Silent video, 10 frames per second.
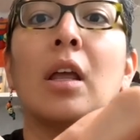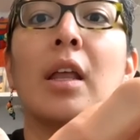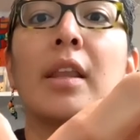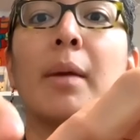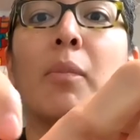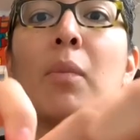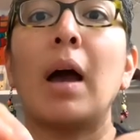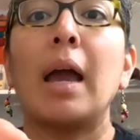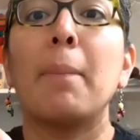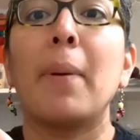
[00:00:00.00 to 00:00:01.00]
And then
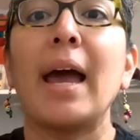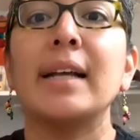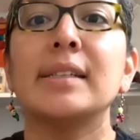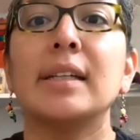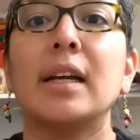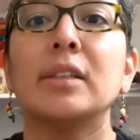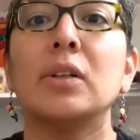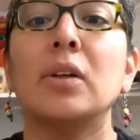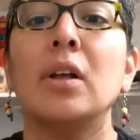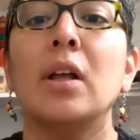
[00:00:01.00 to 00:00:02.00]
I pass the
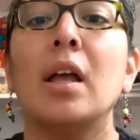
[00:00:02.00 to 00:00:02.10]
nozzle